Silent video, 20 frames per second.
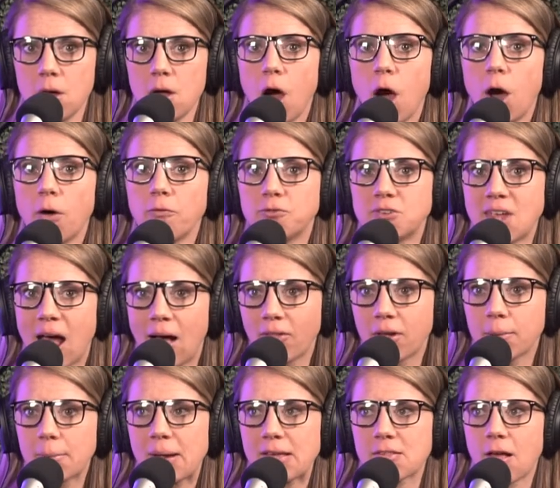Of
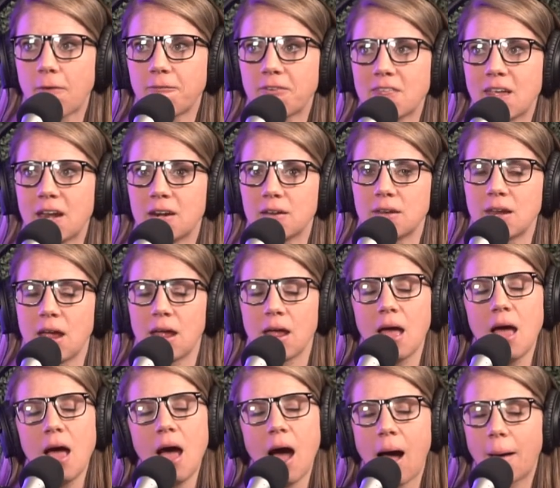telling myself at the end of the day,
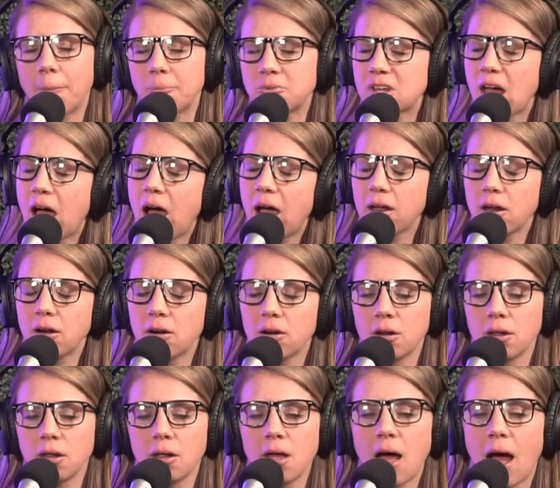I'm
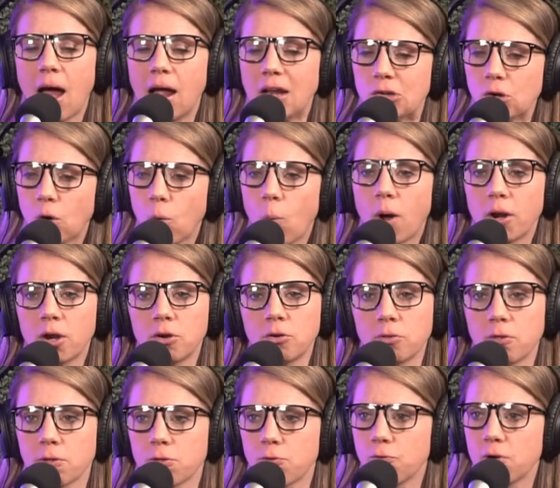tired. I don't want to do
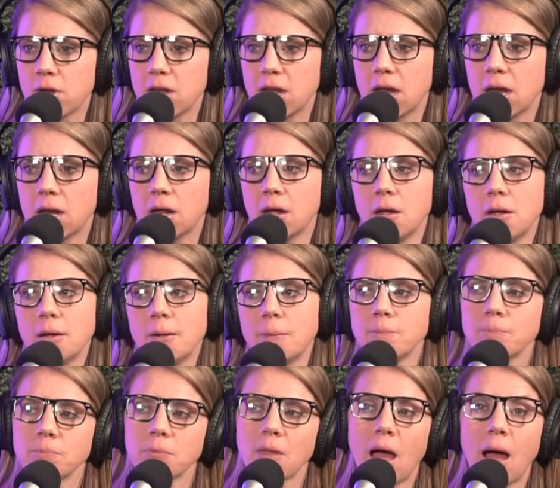this reading.
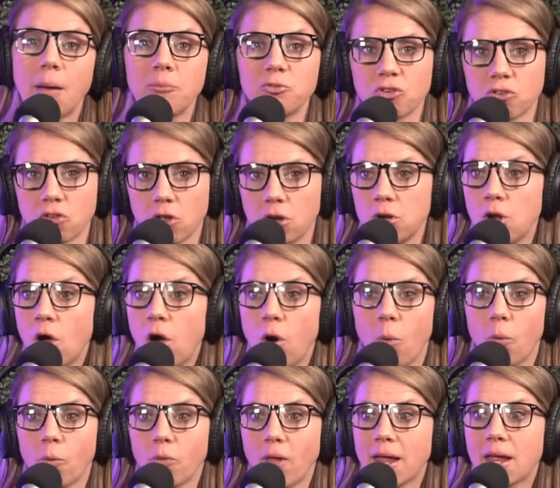I'm just going to,
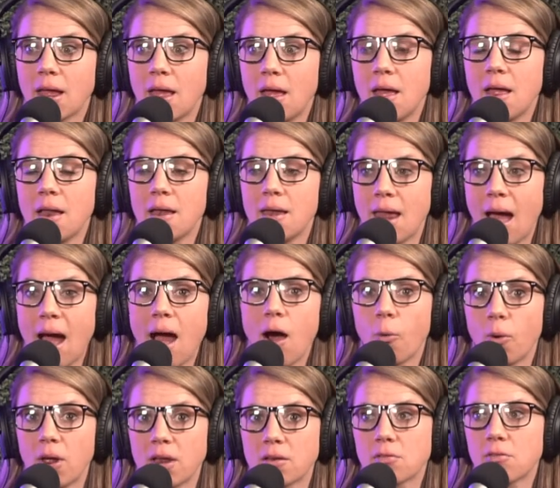no, like now
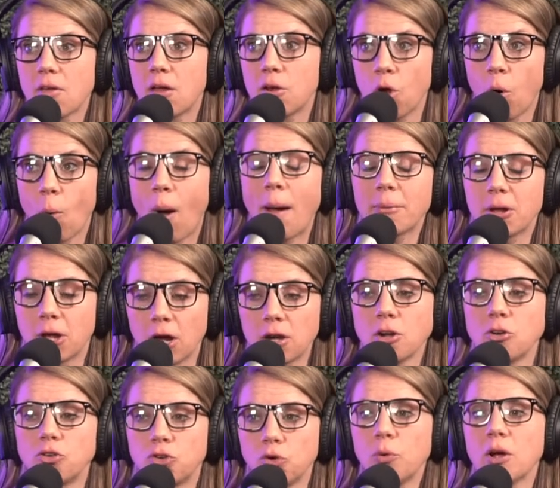it's, no, I'm going to
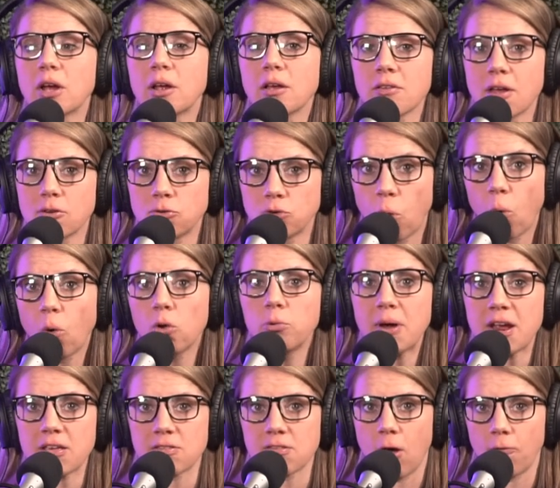do it because I told
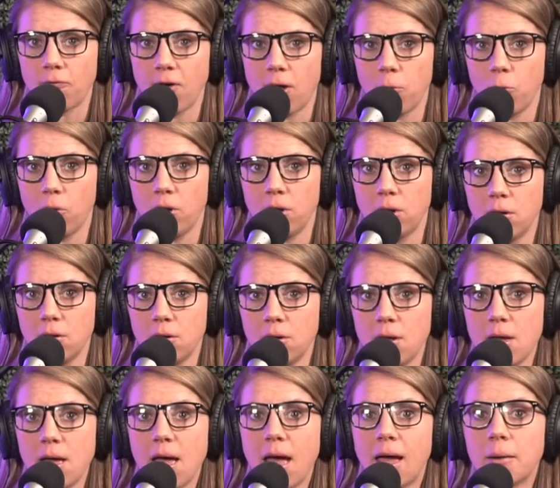myself I would.
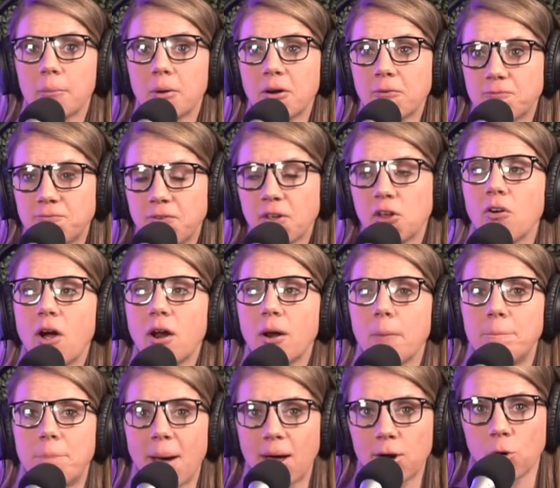And I'm going to figure out a
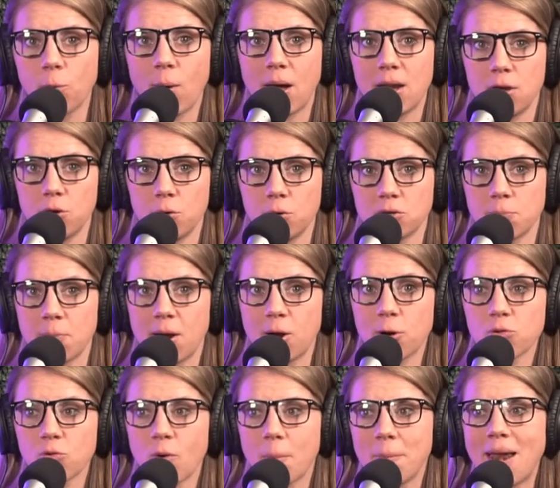better way to do it tomorrow,
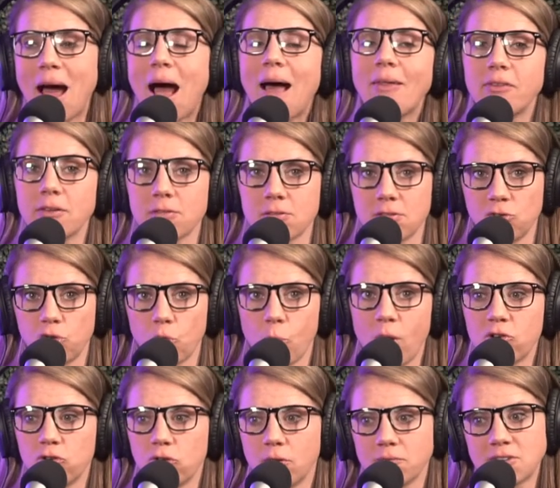so I'm not in this
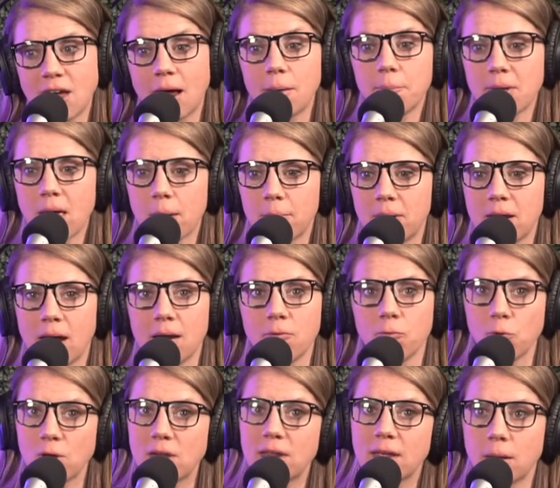situation of ten p m at night
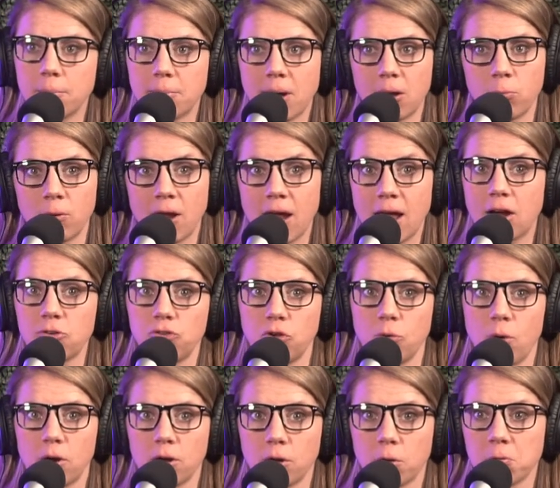reading in bed when I actually
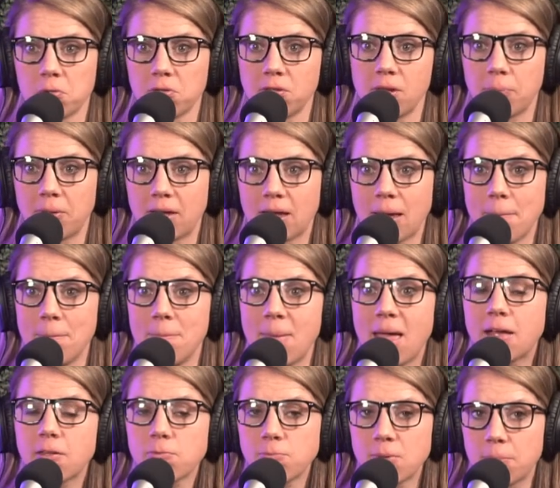want to go to sleep. Like, it
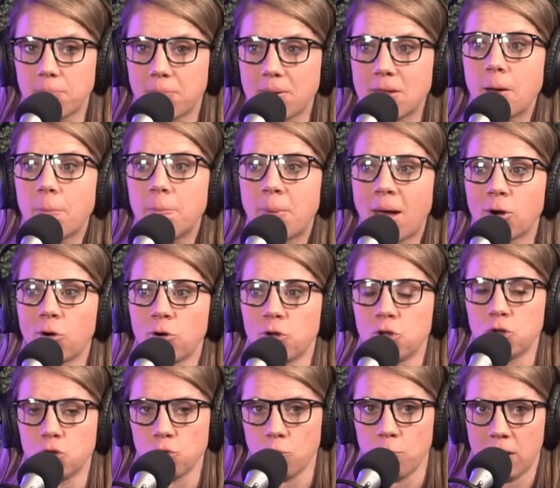makes me be a better
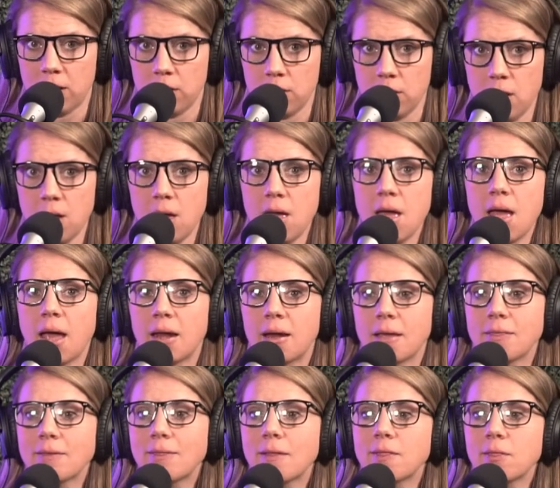human. And I
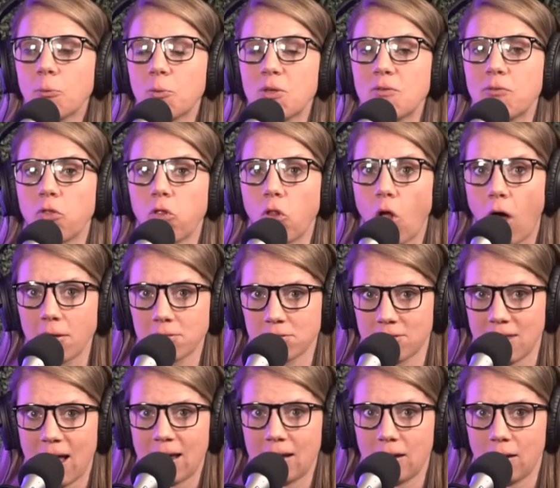think that, that we've lost
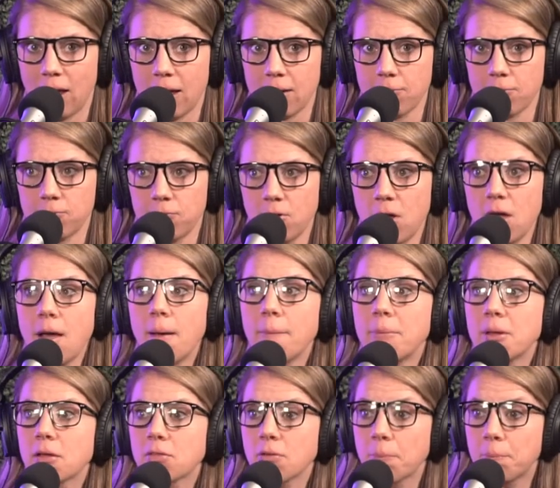that in life,
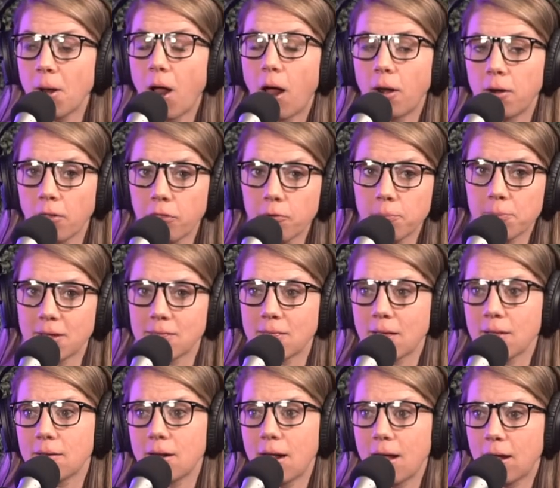because a bit, another big thing
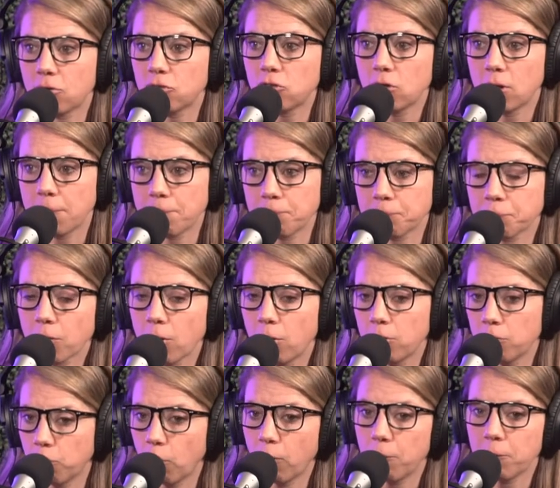that I actually,
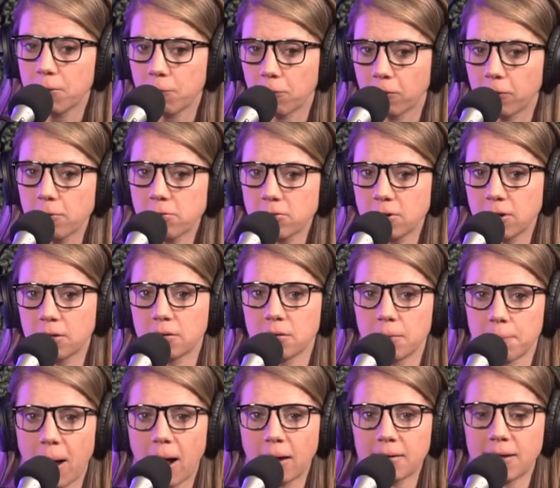when we were listening to the
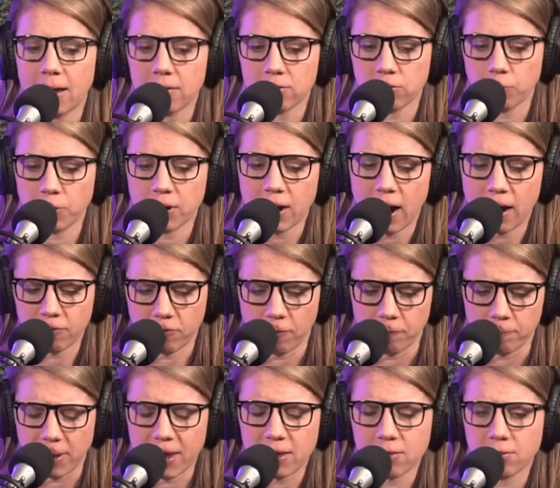podcast that we kind of
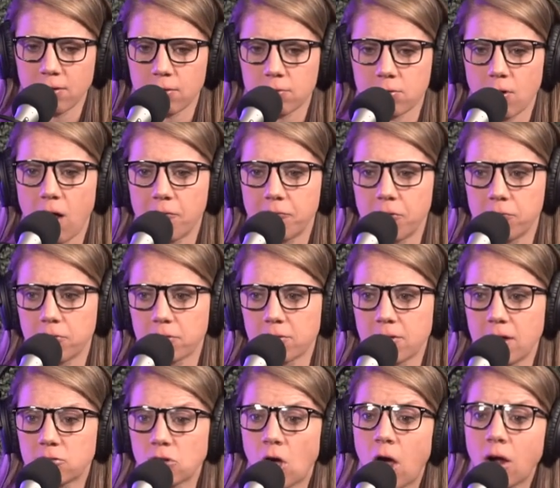have based this off of, is
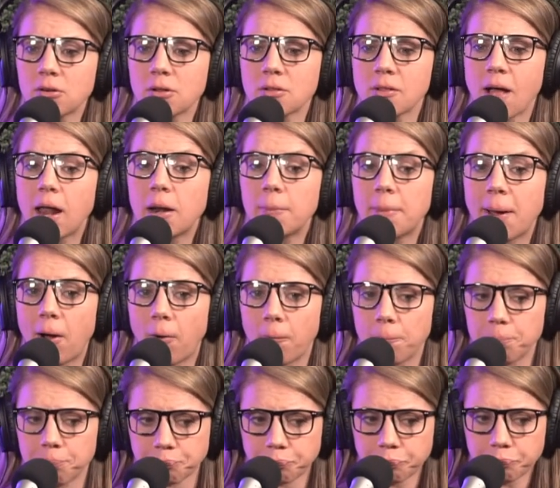they talked a lot about
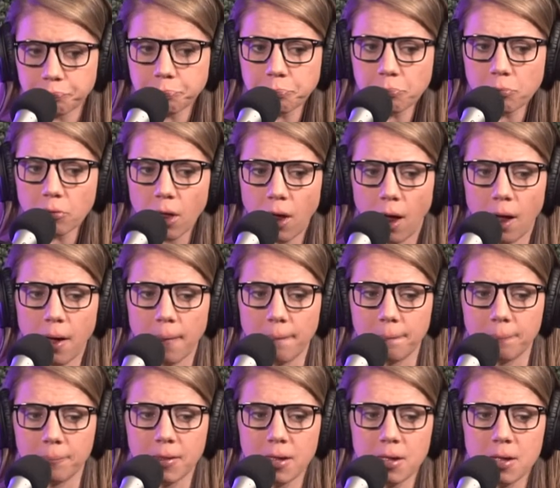
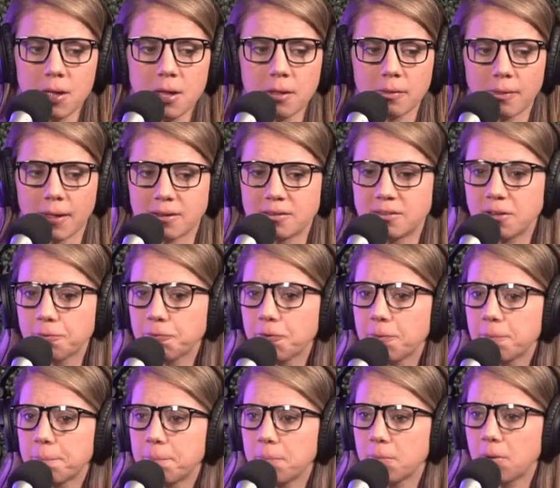um, like
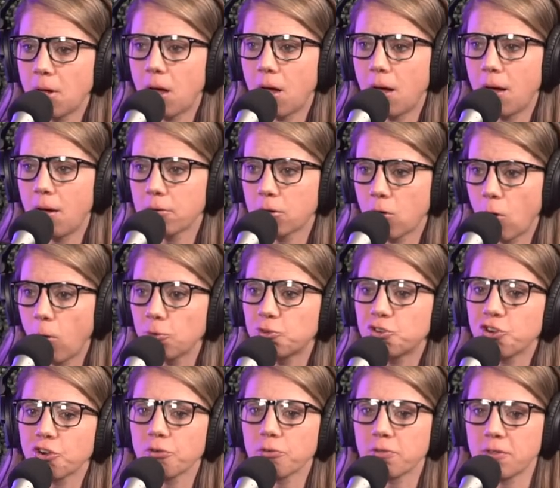different uh,
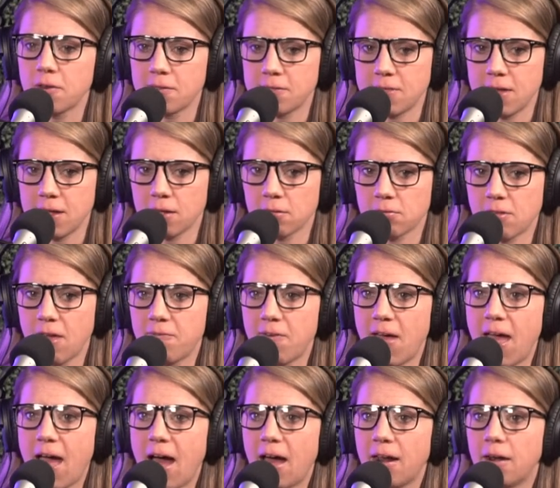cultures and things have
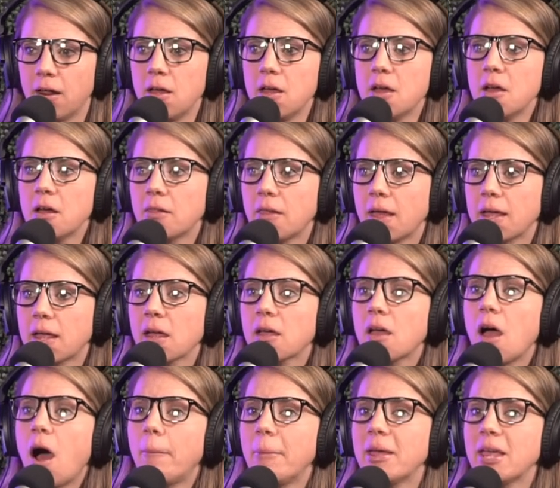had like
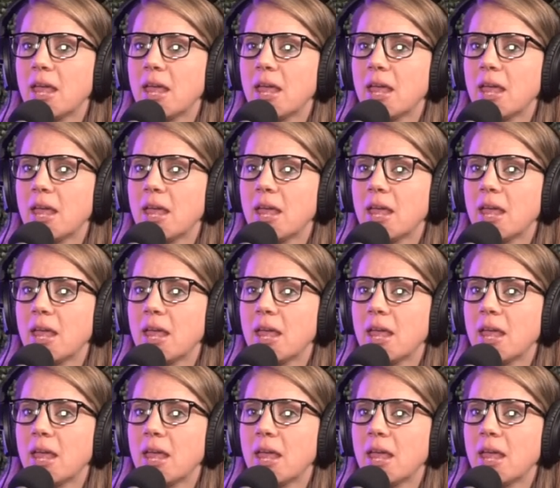coming